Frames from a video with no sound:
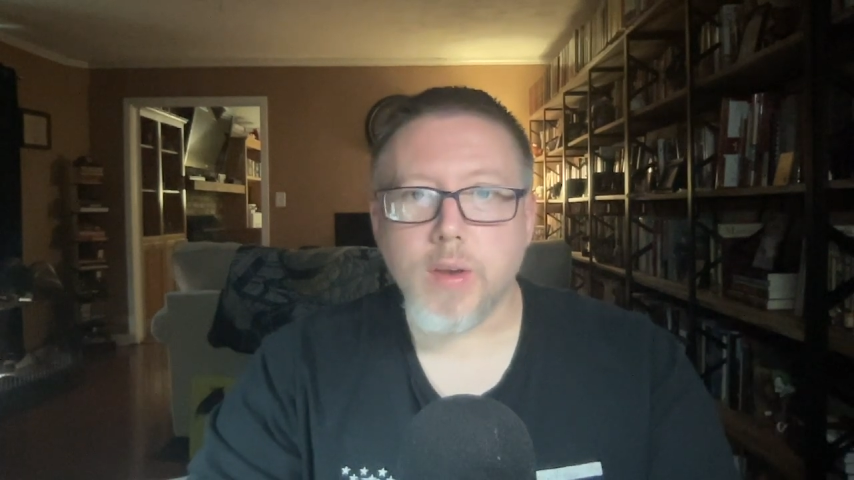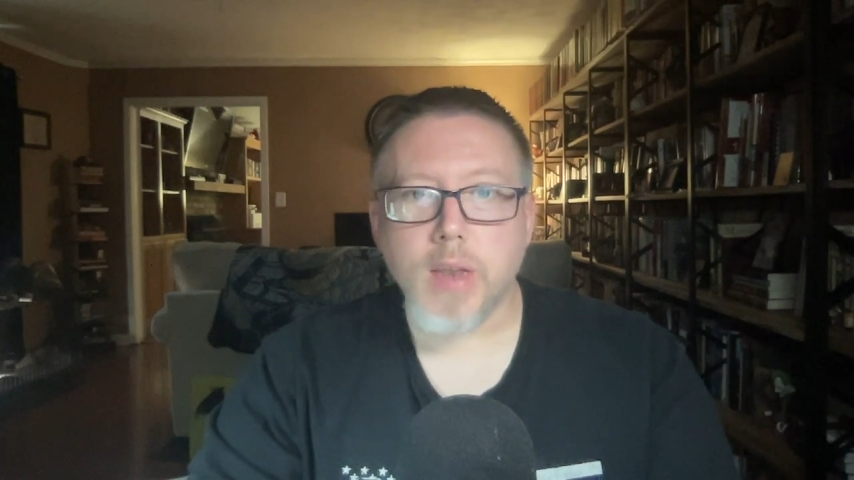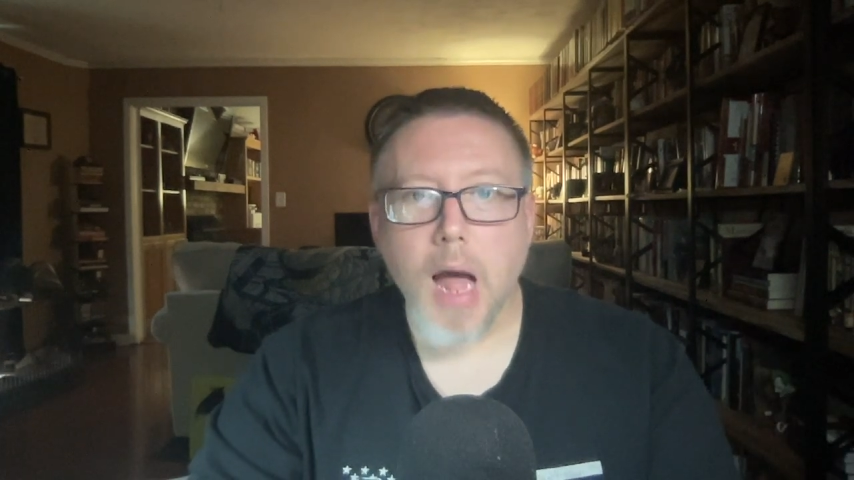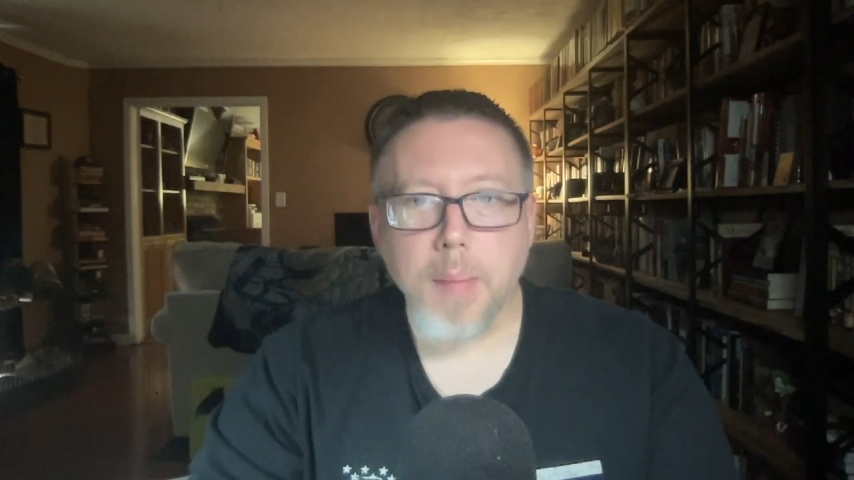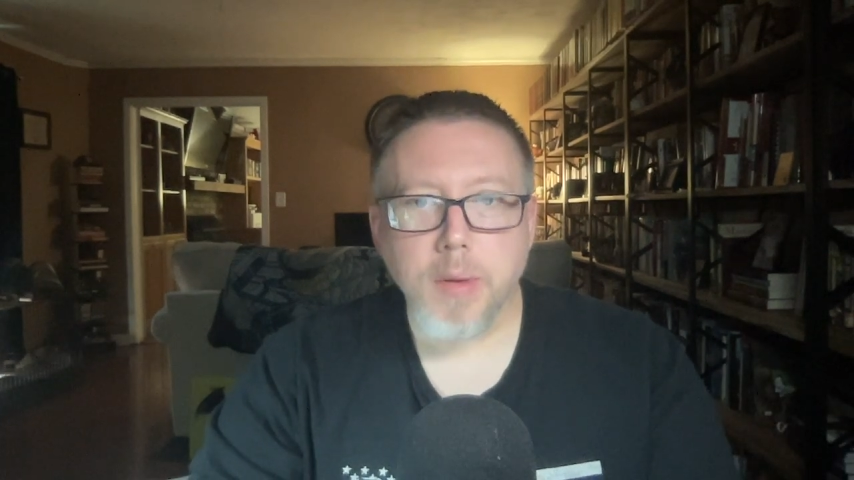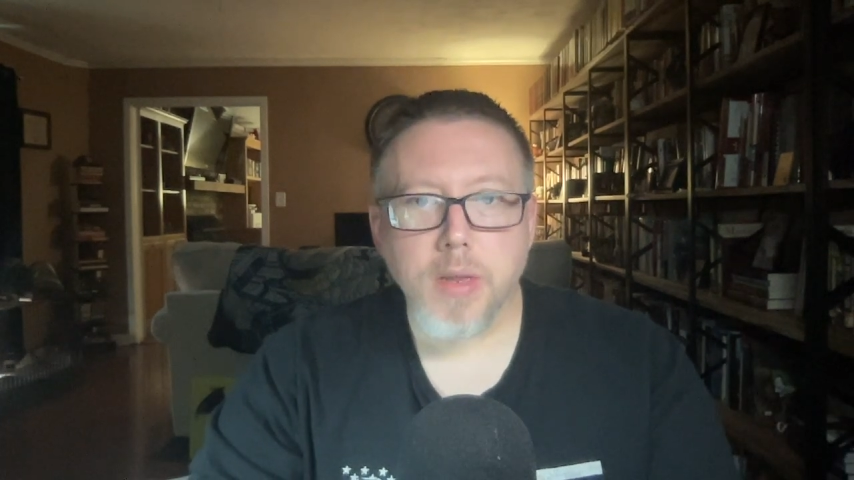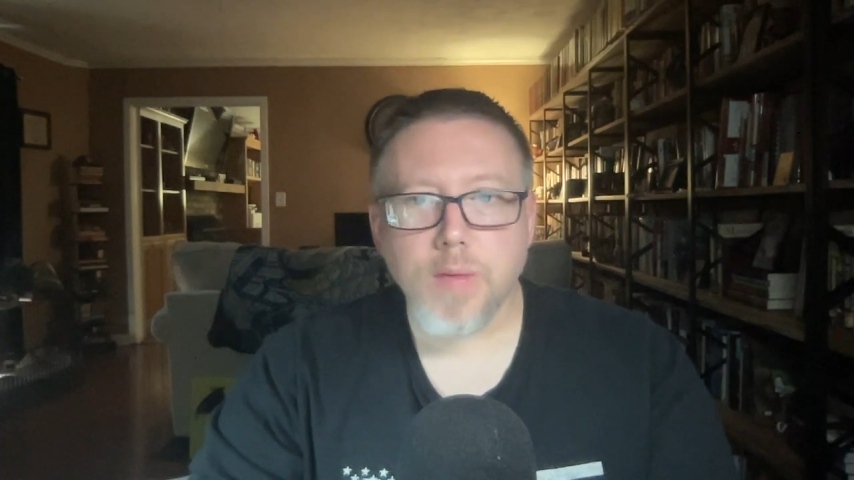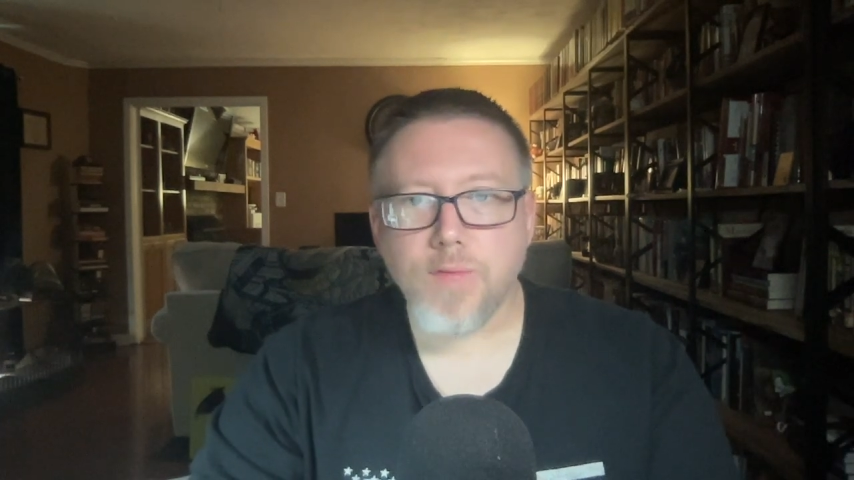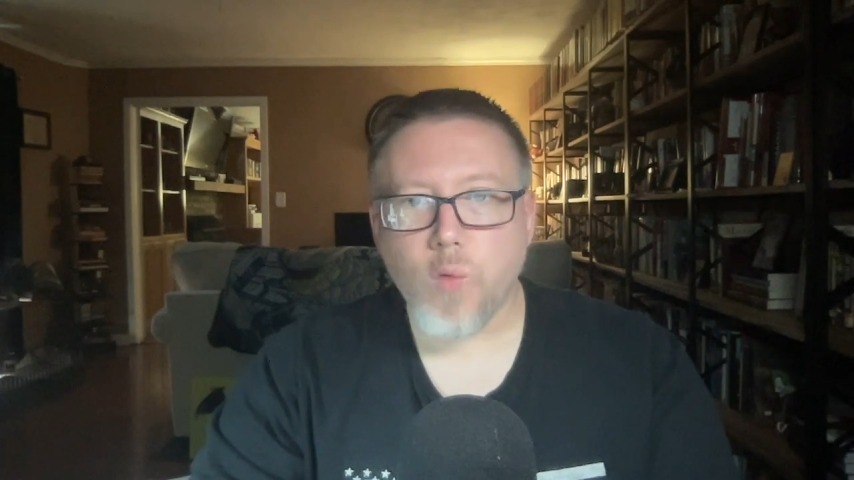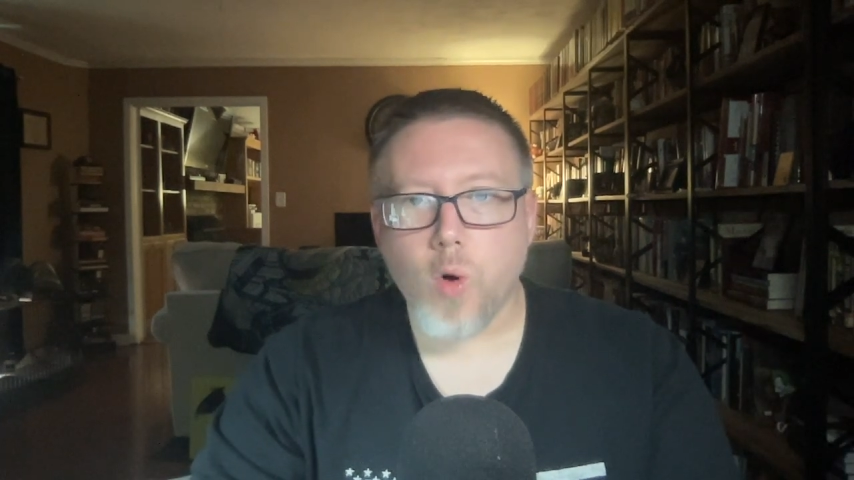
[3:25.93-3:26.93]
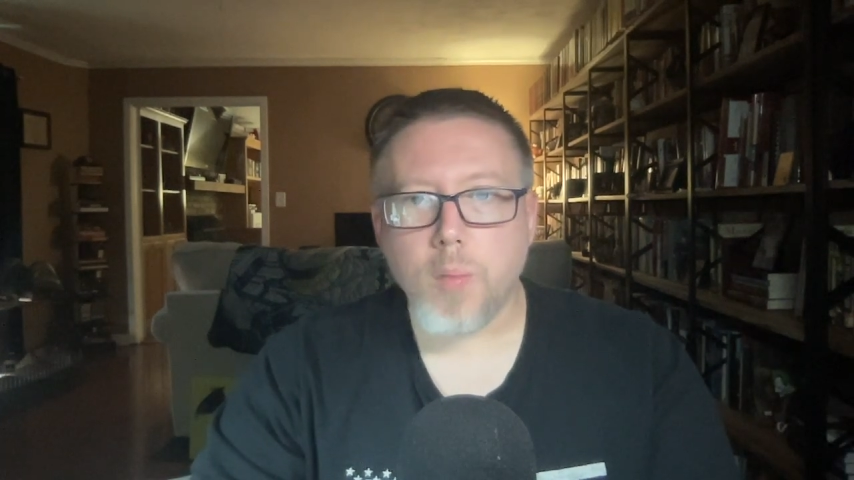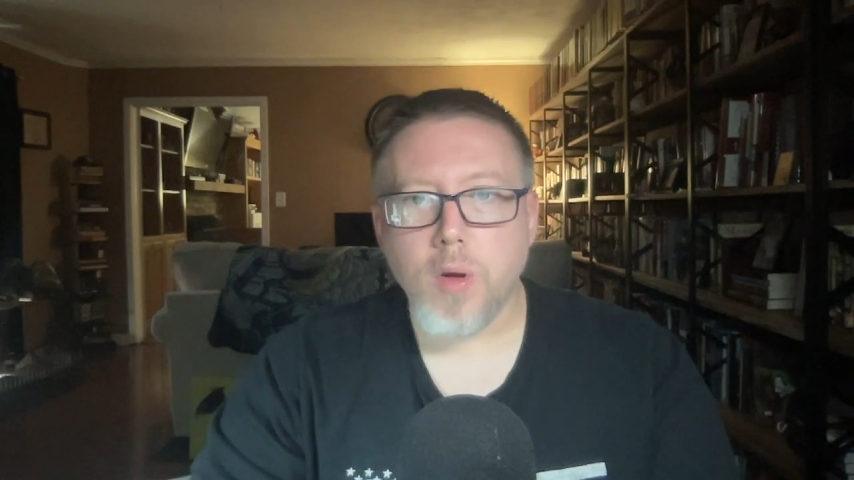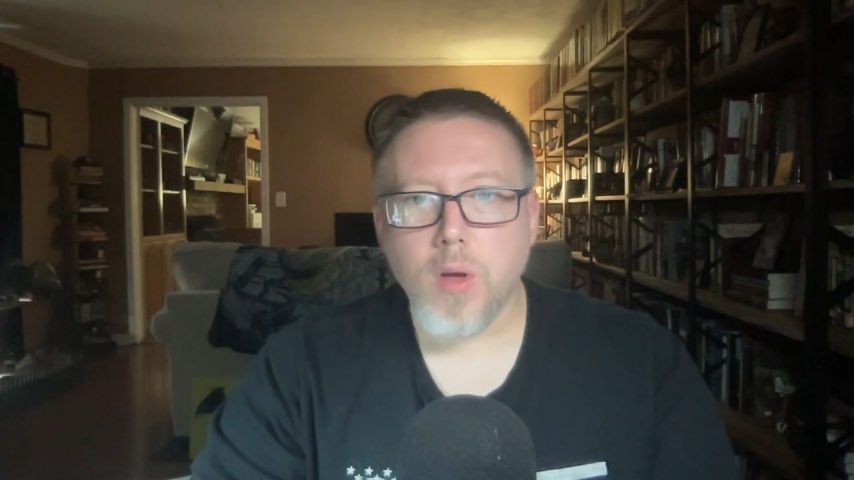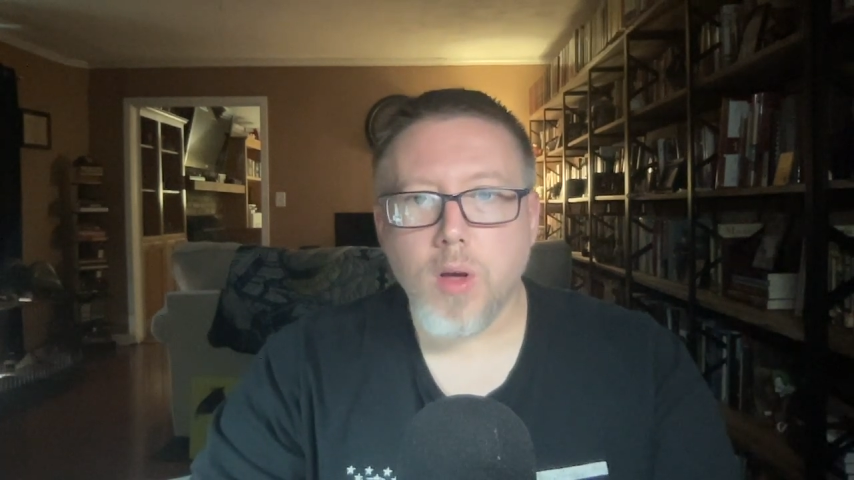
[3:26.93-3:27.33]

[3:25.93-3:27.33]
nominative form